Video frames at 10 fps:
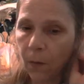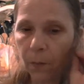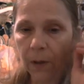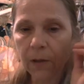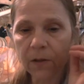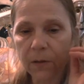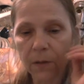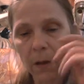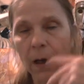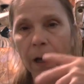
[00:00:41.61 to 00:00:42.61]
Because
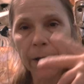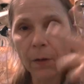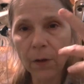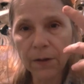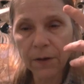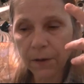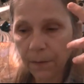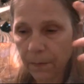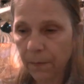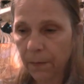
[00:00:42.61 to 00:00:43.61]
I noticed
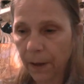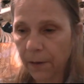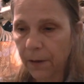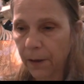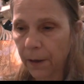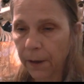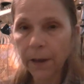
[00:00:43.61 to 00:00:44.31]
that the